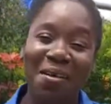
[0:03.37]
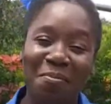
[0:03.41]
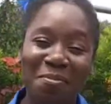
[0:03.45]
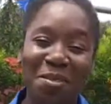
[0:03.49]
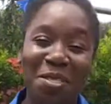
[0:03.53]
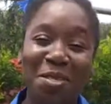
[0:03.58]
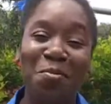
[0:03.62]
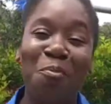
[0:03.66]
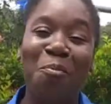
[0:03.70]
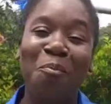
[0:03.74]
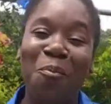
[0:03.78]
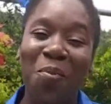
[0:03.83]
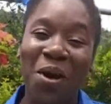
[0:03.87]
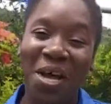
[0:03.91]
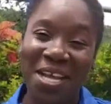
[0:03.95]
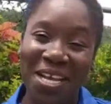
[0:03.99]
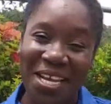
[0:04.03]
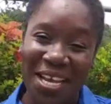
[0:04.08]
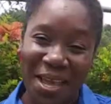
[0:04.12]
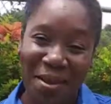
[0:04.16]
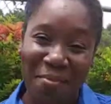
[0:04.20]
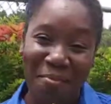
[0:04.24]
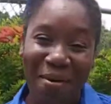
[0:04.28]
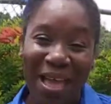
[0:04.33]
to
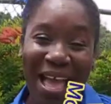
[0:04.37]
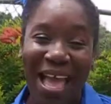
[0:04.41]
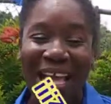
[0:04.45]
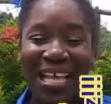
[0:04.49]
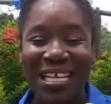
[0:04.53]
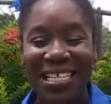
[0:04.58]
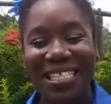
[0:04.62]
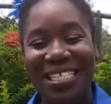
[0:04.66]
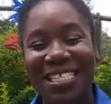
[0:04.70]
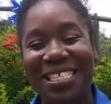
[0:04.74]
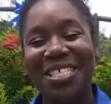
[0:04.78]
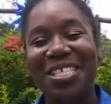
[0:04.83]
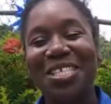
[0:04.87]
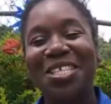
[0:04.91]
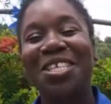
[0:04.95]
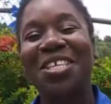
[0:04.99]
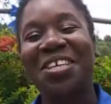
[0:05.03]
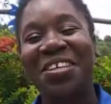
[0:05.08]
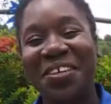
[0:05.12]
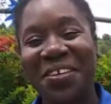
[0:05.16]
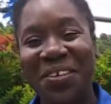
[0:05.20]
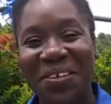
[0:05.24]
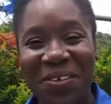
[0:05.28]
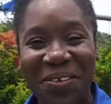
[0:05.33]
Monday Medz
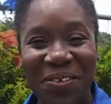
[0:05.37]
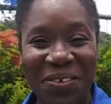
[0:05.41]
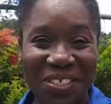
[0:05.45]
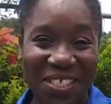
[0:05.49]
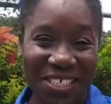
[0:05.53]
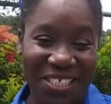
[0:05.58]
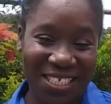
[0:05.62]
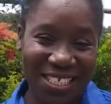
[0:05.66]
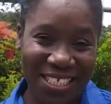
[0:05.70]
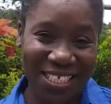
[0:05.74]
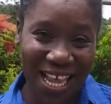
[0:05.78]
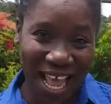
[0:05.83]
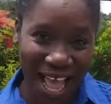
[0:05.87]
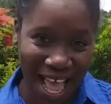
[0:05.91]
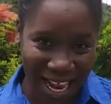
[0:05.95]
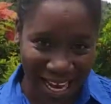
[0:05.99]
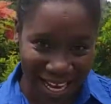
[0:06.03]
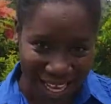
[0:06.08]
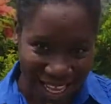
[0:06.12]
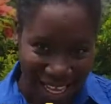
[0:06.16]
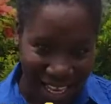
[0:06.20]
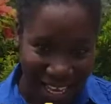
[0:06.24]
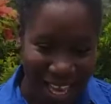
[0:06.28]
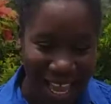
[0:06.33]
new
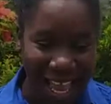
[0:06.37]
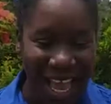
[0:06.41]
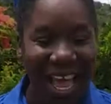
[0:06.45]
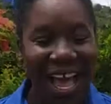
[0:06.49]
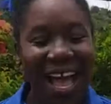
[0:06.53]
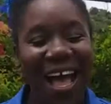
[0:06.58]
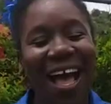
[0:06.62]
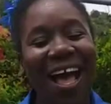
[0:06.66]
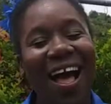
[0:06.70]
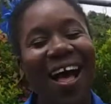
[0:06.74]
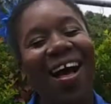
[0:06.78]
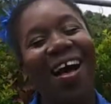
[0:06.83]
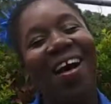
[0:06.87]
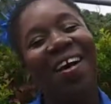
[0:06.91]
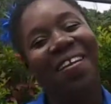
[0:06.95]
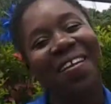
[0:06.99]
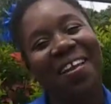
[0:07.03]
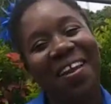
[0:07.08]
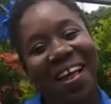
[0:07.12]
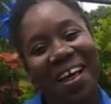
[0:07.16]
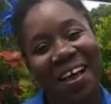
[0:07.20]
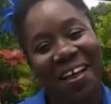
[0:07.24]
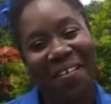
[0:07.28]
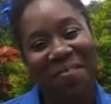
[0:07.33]
channel.
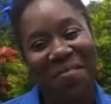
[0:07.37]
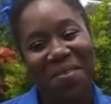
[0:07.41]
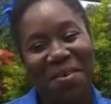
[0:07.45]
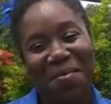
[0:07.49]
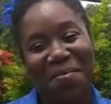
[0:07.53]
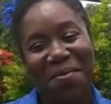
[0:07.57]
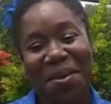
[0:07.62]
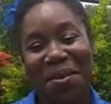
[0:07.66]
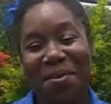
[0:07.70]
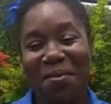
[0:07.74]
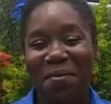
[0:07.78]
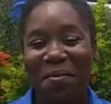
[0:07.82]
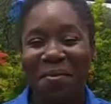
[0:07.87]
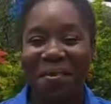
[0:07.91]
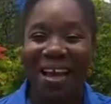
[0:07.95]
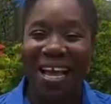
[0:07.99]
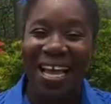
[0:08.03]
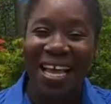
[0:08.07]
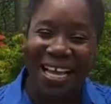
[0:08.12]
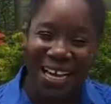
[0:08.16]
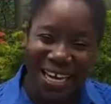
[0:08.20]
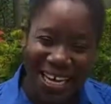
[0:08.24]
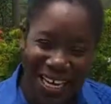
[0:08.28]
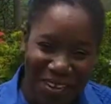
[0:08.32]
How long have you been
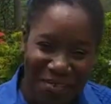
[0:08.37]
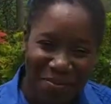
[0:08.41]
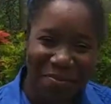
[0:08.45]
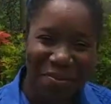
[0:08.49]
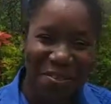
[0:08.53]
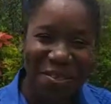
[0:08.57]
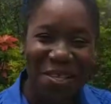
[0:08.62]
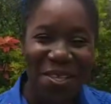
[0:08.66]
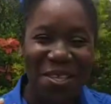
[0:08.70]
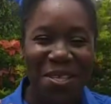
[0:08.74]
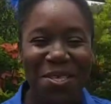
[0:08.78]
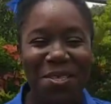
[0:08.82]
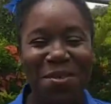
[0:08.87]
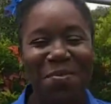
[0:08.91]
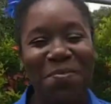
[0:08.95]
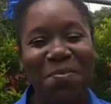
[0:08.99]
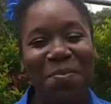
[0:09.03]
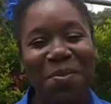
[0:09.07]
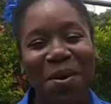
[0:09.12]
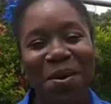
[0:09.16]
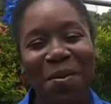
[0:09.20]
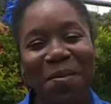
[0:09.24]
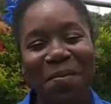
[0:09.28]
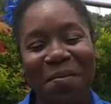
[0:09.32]
waiting for this
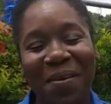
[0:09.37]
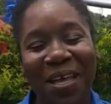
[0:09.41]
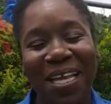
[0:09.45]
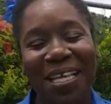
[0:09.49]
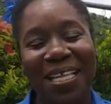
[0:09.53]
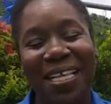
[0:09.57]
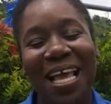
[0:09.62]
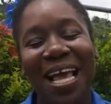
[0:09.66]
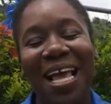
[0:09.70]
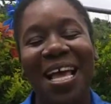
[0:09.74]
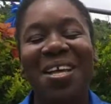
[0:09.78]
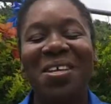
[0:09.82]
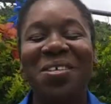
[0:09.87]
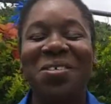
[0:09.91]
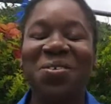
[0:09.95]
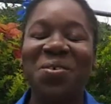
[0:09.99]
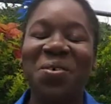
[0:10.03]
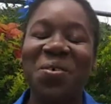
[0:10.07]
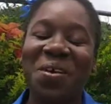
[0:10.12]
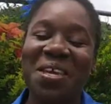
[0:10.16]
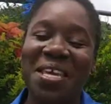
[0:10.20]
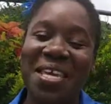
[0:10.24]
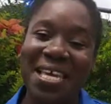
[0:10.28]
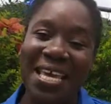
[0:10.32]
moment?
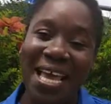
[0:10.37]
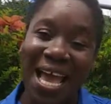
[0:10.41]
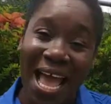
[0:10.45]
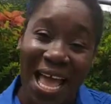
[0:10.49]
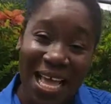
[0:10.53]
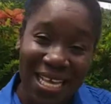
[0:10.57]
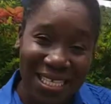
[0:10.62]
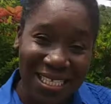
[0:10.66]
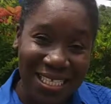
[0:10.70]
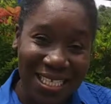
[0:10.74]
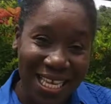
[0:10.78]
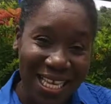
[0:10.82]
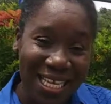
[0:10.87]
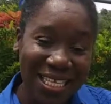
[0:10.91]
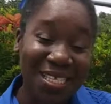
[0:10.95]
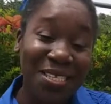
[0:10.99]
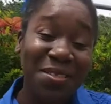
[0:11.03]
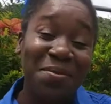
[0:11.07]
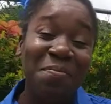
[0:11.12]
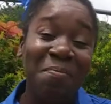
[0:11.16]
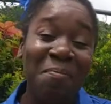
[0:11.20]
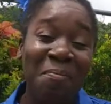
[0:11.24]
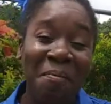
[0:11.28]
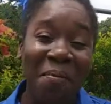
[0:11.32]
So yes,
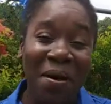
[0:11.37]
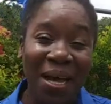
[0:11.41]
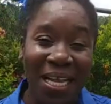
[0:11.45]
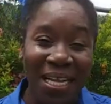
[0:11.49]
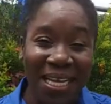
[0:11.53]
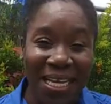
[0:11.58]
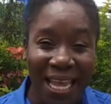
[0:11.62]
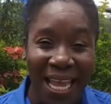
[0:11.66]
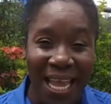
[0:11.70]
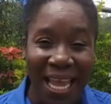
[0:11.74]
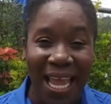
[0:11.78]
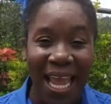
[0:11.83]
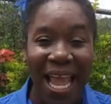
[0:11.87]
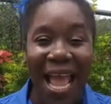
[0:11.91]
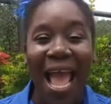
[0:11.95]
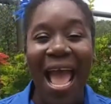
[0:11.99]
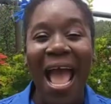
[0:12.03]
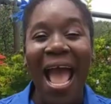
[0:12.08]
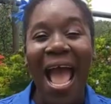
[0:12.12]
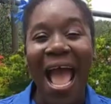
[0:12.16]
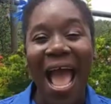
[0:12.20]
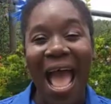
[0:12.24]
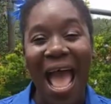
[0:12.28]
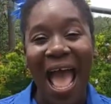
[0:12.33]
it's Monday
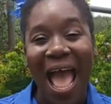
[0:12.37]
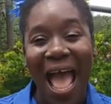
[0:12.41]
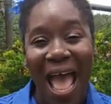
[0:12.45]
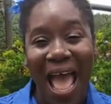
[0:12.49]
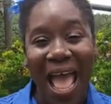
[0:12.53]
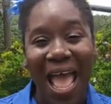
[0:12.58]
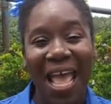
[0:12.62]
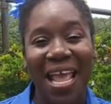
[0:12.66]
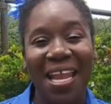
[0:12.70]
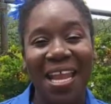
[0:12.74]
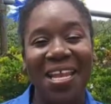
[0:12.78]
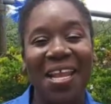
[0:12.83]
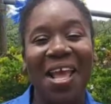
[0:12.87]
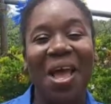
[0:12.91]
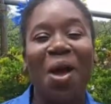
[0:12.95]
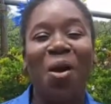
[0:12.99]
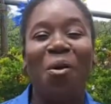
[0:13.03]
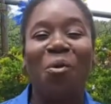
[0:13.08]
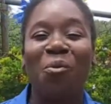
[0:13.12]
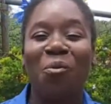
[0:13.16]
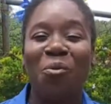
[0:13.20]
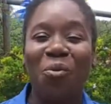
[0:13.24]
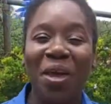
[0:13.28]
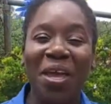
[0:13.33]
and
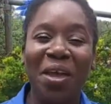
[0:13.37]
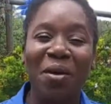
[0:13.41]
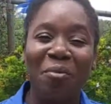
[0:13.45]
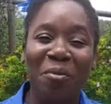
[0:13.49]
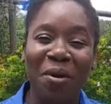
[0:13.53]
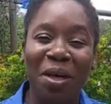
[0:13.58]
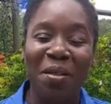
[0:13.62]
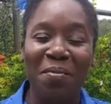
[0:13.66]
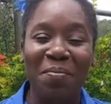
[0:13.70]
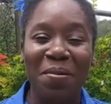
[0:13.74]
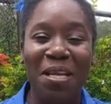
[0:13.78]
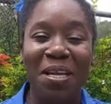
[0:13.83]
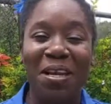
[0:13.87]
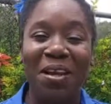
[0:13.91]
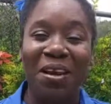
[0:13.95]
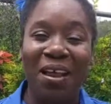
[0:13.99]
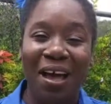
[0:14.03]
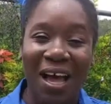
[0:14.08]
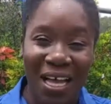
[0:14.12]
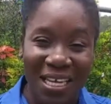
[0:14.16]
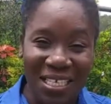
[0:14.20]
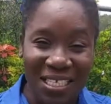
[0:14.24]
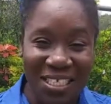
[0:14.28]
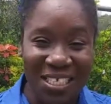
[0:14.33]
we will be
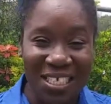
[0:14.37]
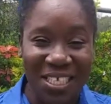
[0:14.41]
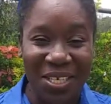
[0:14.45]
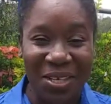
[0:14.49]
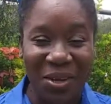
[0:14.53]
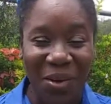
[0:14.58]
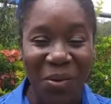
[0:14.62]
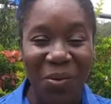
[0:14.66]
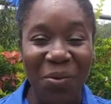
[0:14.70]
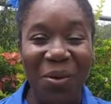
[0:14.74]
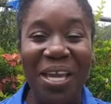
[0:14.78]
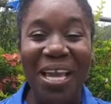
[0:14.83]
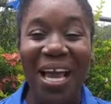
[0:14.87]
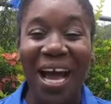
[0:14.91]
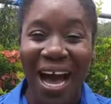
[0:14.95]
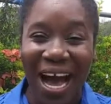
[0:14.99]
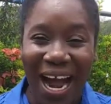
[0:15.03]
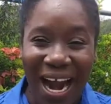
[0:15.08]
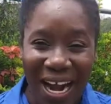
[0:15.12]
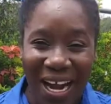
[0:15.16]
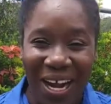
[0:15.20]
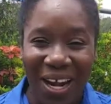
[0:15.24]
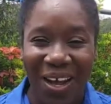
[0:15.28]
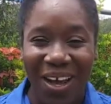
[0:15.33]
launching, we
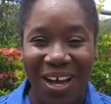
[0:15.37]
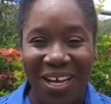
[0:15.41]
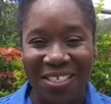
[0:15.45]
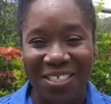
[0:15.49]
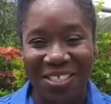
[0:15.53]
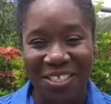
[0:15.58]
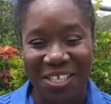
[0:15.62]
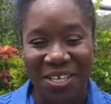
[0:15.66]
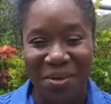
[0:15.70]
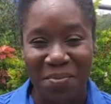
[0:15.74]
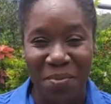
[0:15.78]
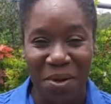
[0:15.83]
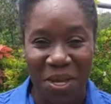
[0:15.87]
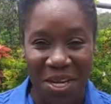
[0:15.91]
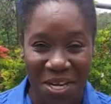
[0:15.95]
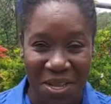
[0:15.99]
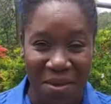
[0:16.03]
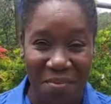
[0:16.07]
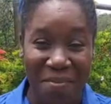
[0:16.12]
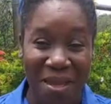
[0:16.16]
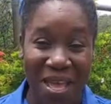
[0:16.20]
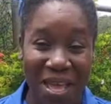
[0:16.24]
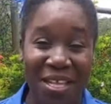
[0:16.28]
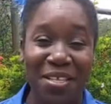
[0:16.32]
are launching
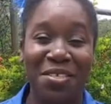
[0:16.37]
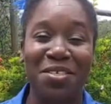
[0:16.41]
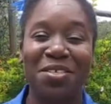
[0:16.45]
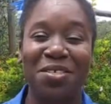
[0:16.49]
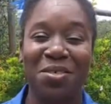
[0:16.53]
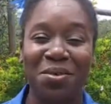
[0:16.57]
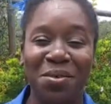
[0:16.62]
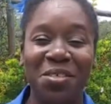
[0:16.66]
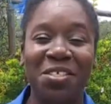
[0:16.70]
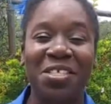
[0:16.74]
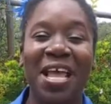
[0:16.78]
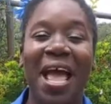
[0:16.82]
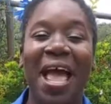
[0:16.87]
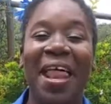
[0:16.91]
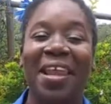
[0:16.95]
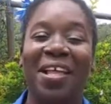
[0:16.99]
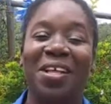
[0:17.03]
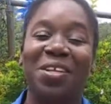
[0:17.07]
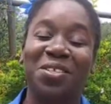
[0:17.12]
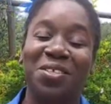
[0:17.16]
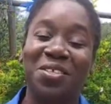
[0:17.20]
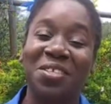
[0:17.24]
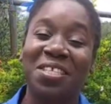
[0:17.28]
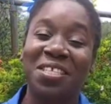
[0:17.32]
Monday Medz new
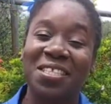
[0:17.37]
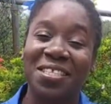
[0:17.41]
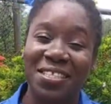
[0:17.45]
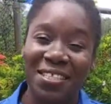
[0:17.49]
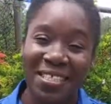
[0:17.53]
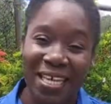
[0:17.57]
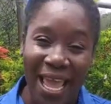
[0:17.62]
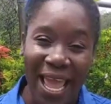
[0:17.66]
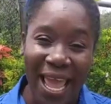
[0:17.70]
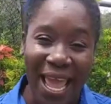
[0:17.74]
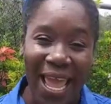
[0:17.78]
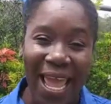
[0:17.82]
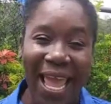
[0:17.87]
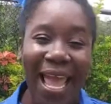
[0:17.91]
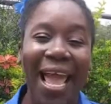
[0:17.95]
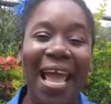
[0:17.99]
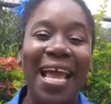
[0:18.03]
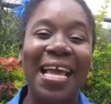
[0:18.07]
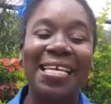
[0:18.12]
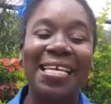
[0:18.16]
channel today.